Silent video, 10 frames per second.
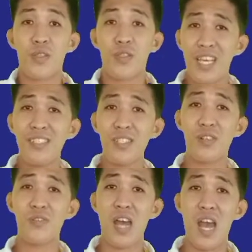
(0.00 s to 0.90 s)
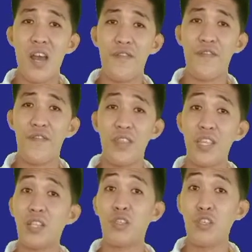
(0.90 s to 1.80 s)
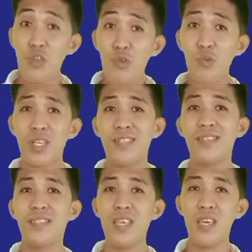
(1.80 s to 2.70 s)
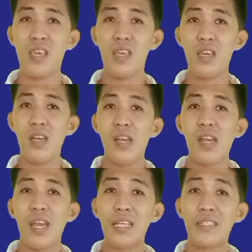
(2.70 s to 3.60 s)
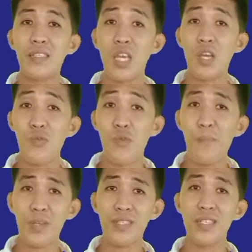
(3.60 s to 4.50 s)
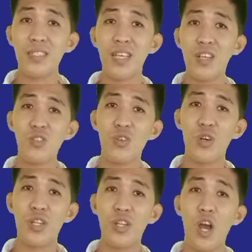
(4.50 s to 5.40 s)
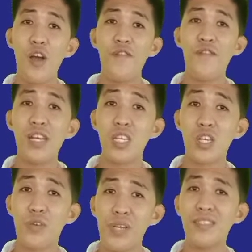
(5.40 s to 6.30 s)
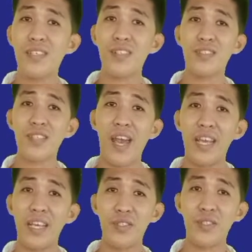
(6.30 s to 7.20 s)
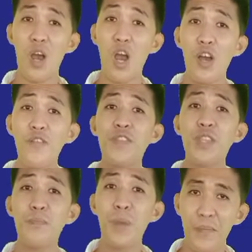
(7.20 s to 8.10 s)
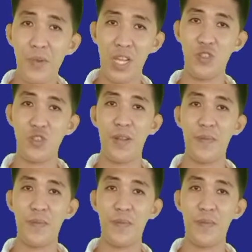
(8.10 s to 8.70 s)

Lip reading: This graph that you can see is a representation of an increasing size of the population.